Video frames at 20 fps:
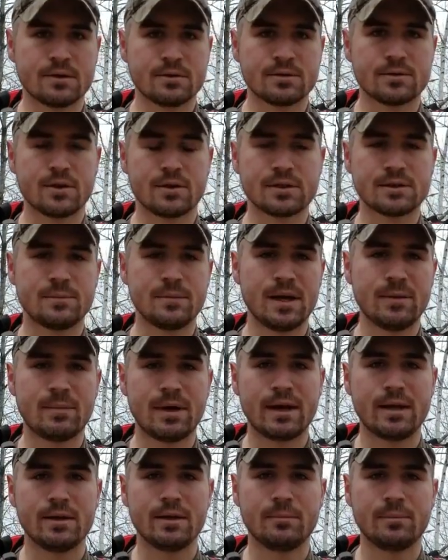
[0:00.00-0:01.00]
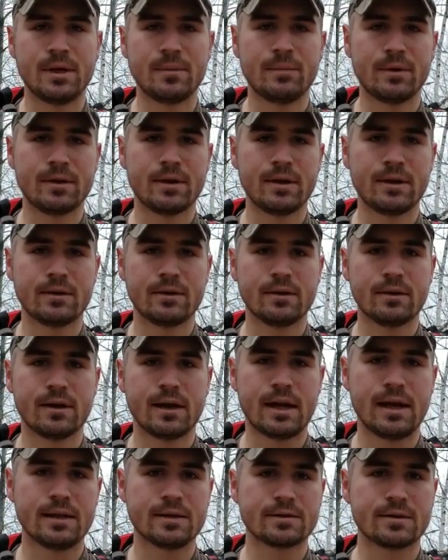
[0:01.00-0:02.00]
So it's made by Hill People Gear
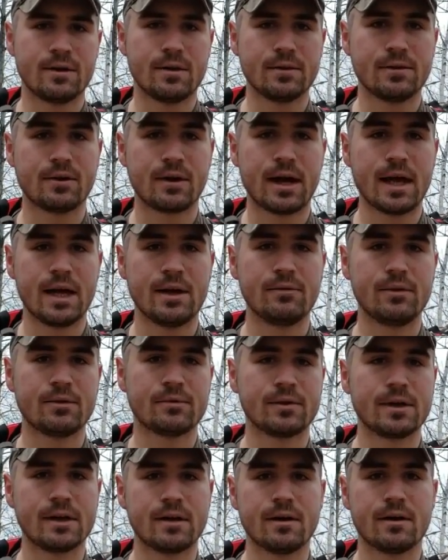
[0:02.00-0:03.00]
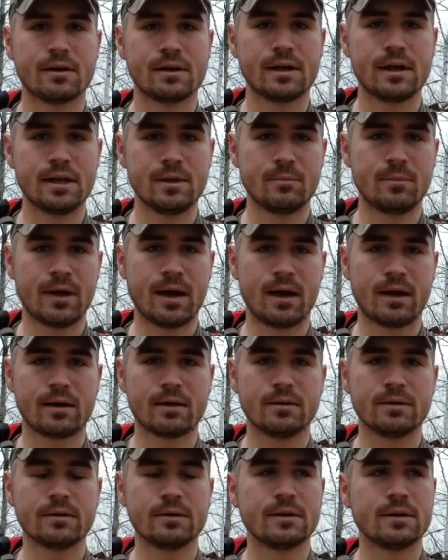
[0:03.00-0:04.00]
and it's called their Heavy Recon Kit Bag.
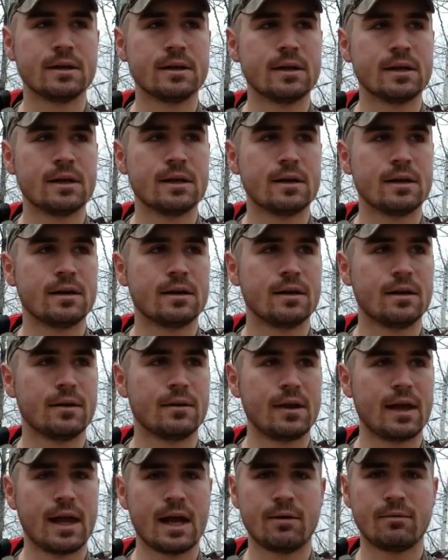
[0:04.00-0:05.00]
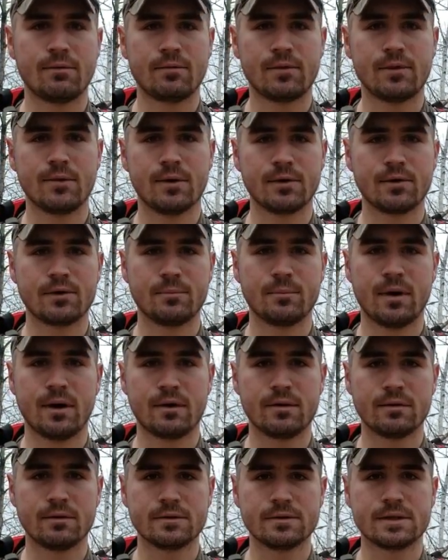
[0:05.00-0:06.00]
They have a few other
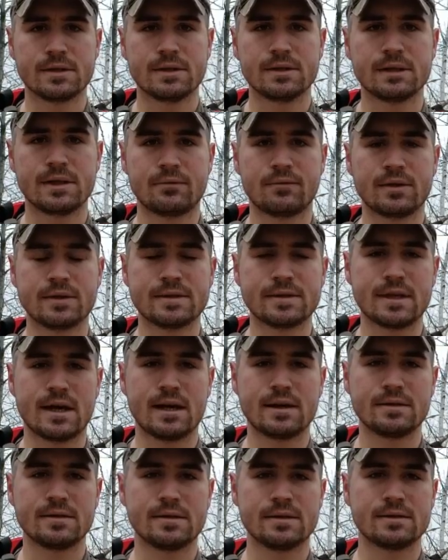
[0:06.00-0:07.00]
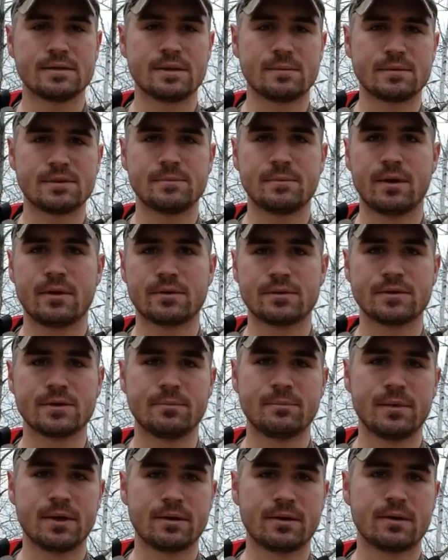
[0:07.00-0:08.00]
models, different sizes, some smaller,
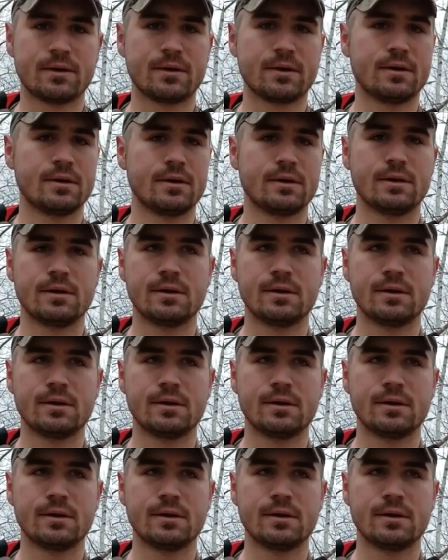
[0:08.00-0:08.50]
some bigger,